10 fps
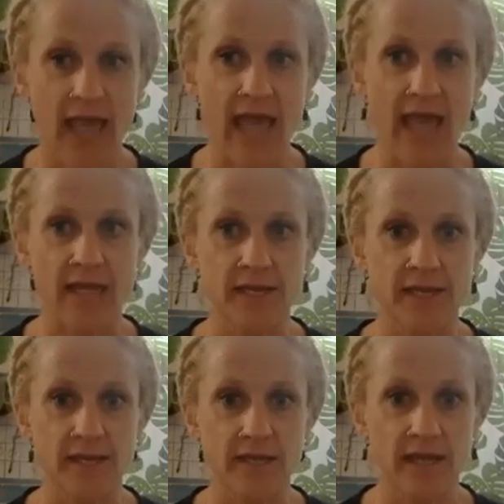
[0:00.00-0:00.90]

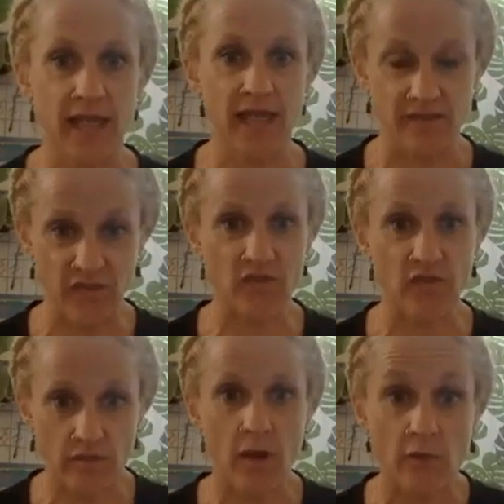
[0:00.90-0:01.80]
and
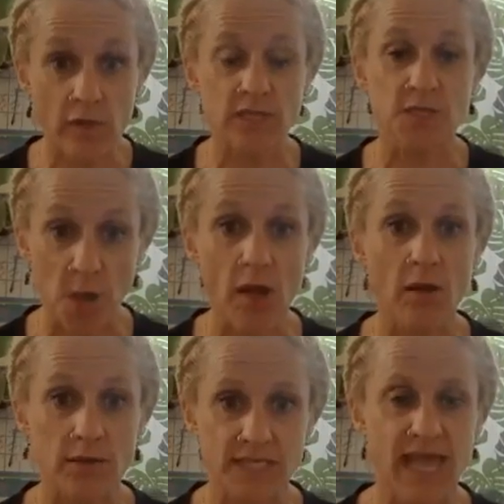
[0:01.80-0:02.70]
it's a real
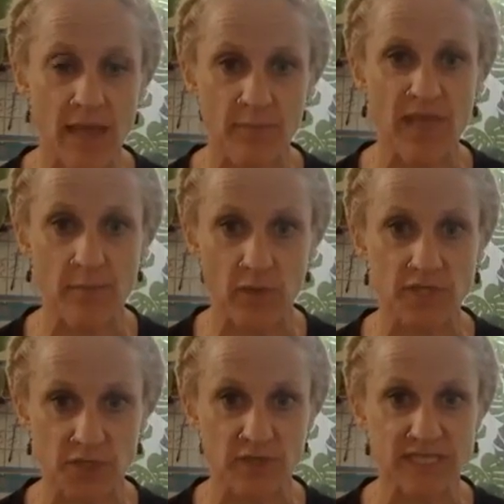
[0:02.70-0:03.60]
struggle to get people
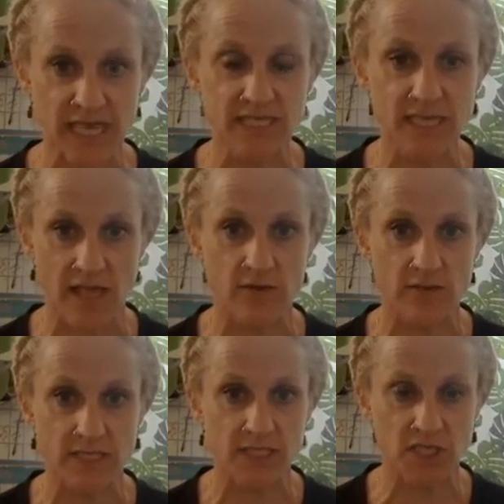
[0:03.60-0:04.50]
to attend to those.